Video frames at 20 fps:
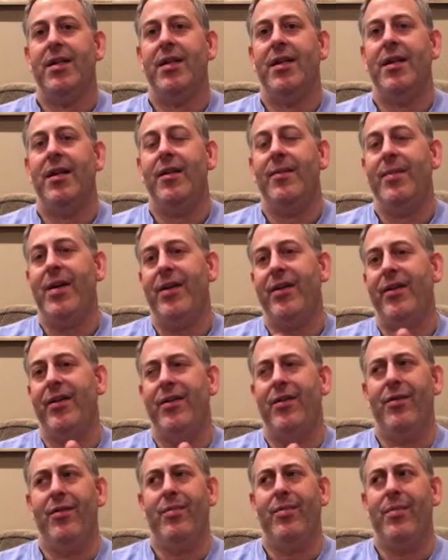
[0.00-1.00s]
I don't
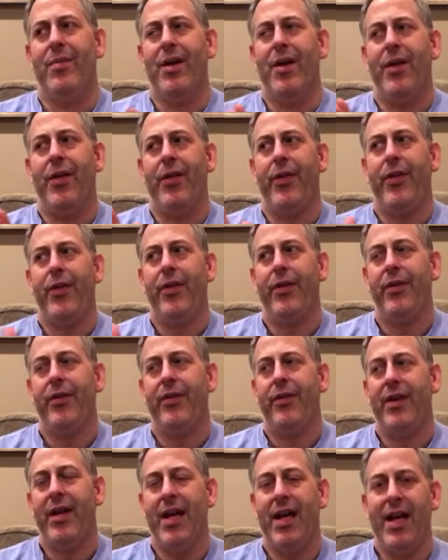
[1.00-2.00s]
know, a
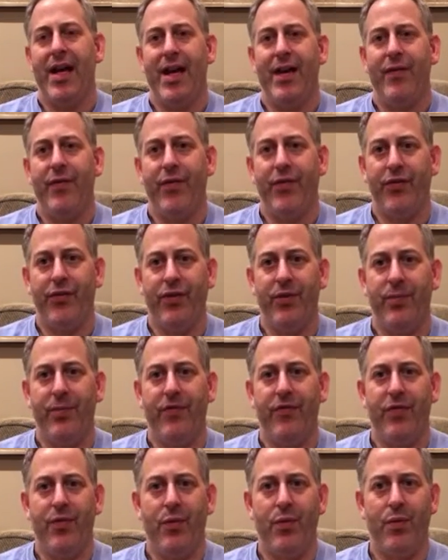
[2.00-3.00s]
month and a half or so
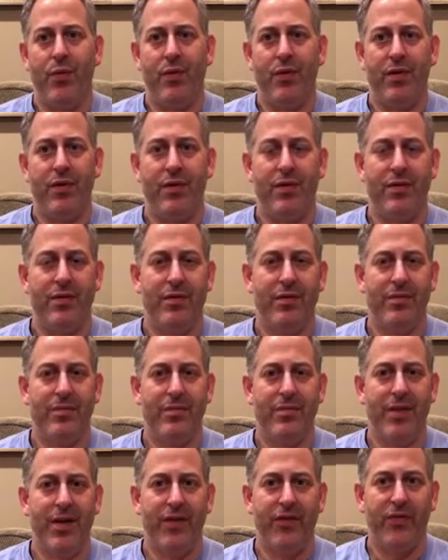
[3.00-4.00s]
before
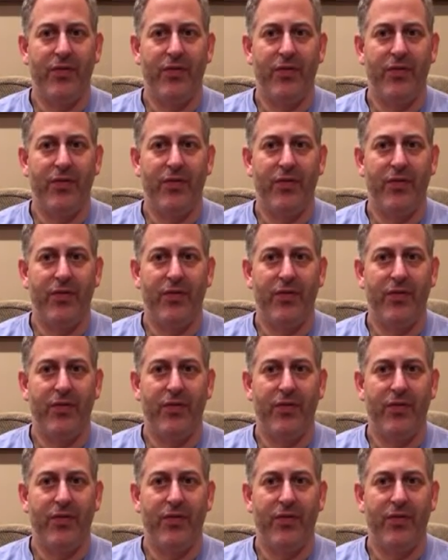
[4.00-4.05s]
my